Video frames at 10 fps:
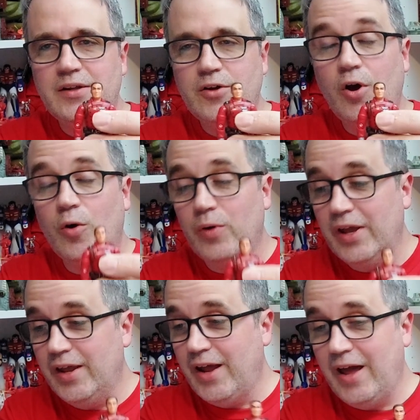
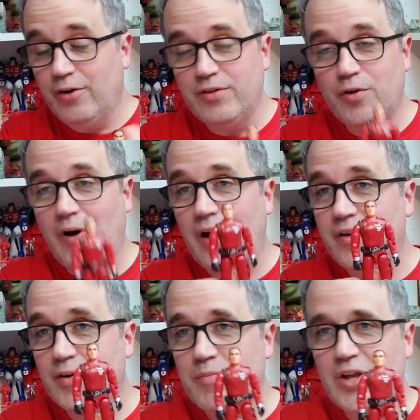I don't even know how I
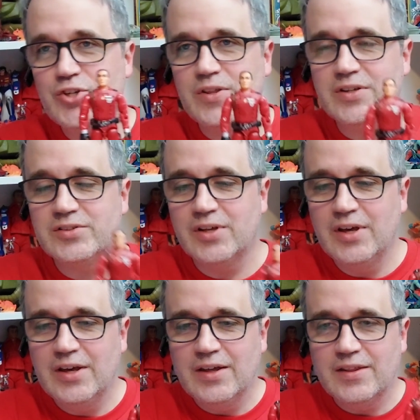didn't mention this.
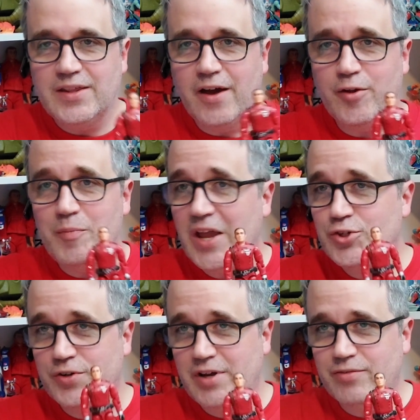The other
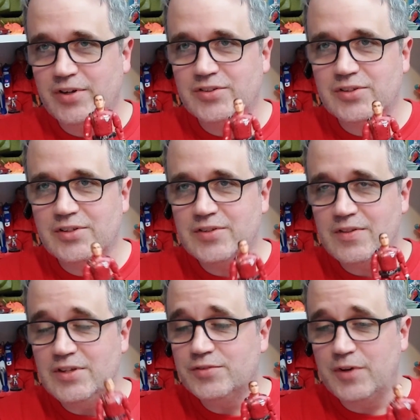major difference is that
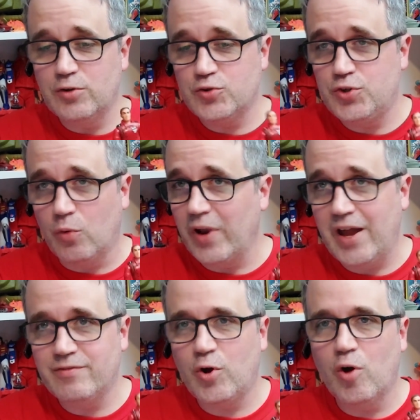these figures don't
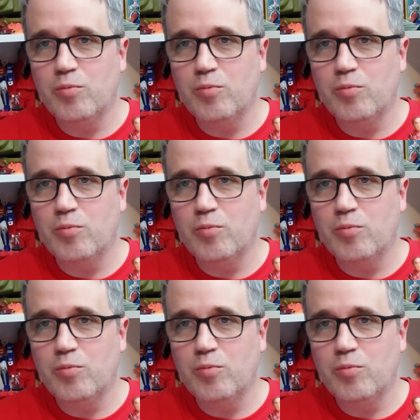have Cobra